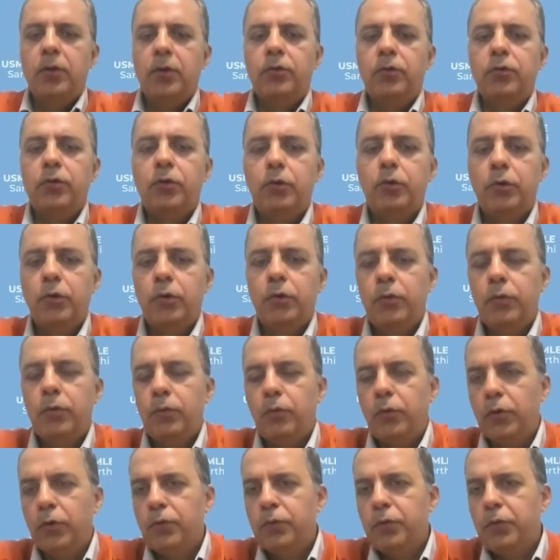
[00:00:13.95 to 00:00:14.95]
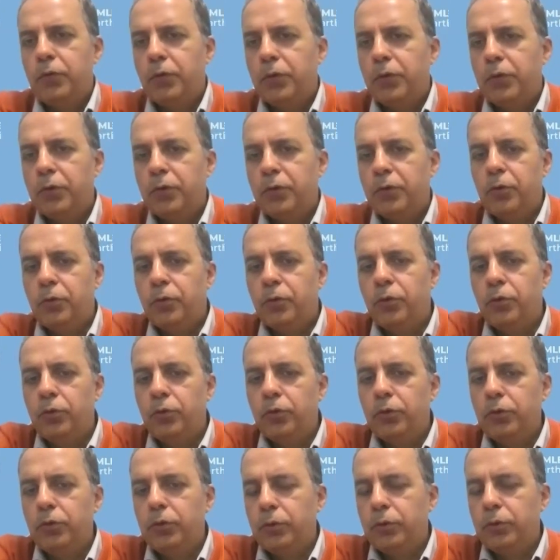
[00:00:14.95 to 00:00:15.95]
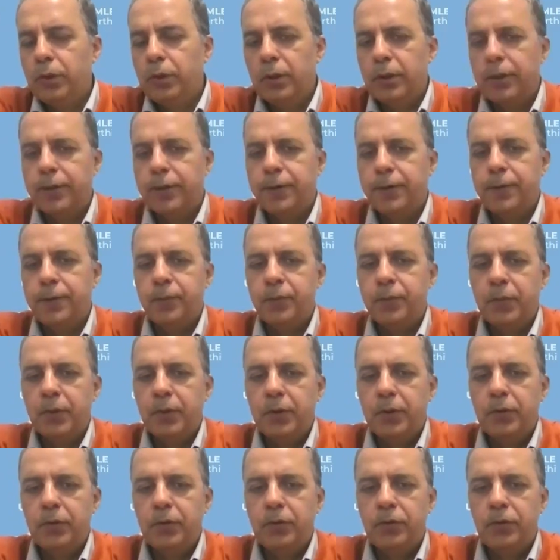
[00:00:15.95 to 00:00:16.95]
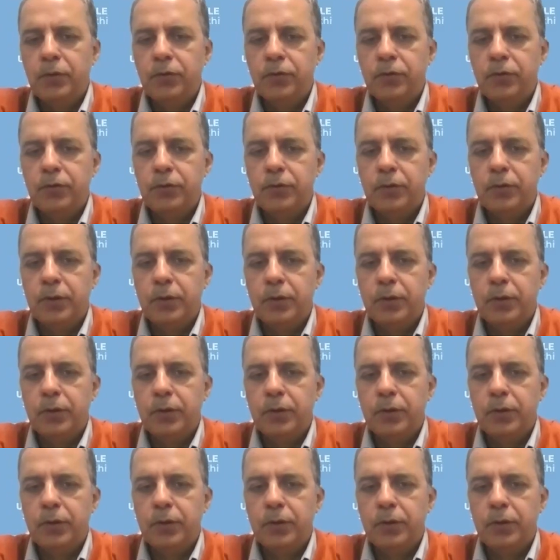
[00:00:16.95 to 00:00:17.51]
So what we wanted to do in this